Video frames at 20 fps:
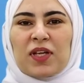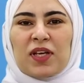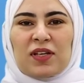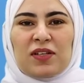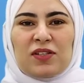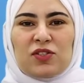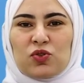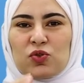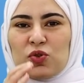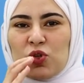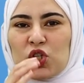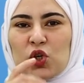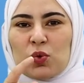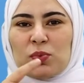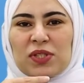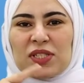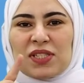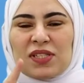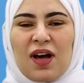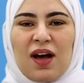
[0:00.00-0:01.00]
The correct
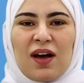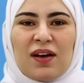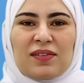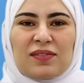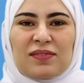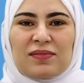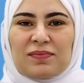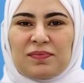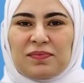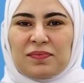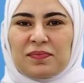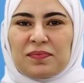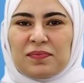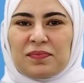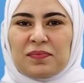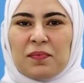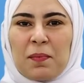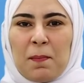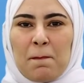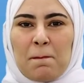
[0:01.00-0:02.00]
answer is
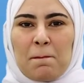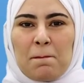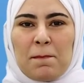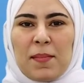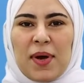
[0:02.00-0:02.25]
managed to.